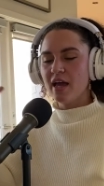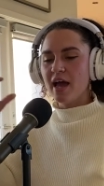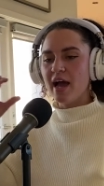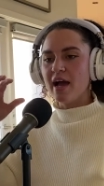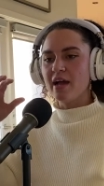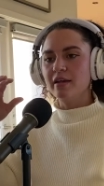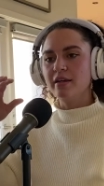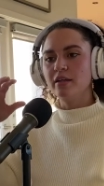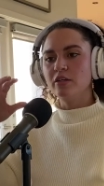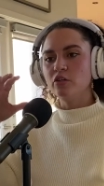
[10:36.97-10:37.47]

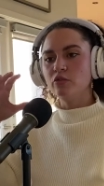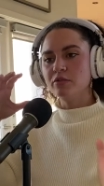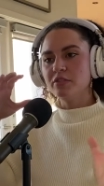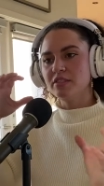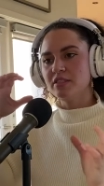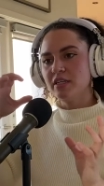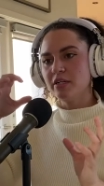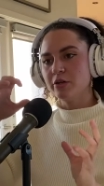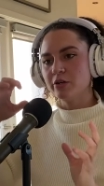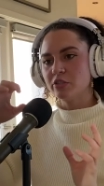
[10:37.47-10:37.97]
and you
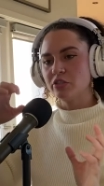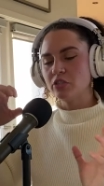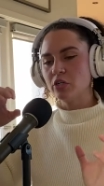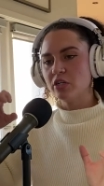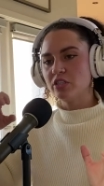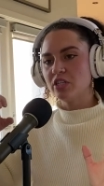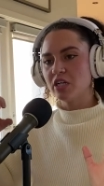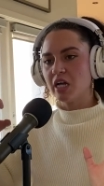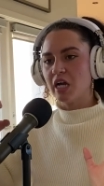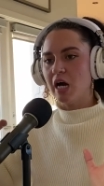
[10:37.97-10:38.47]
see her
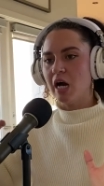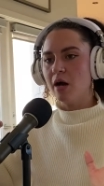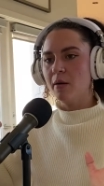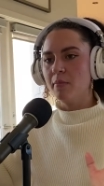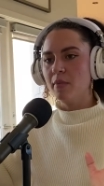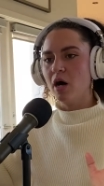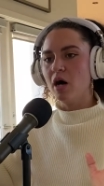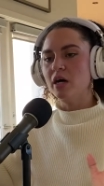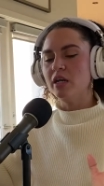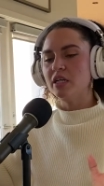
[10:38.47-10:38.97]
start to
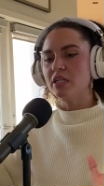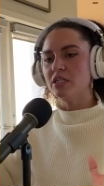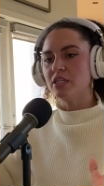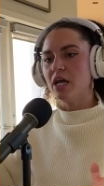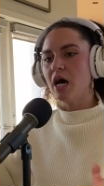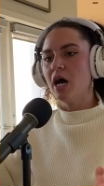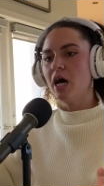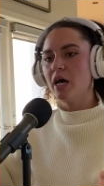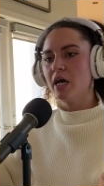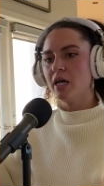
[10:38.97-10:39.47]
come
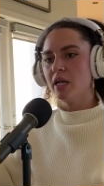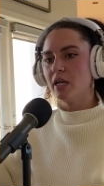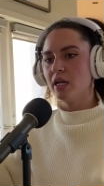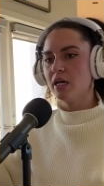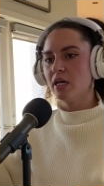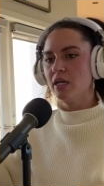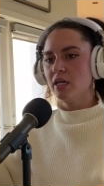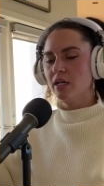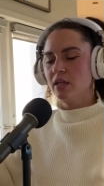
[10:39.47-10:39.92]
undone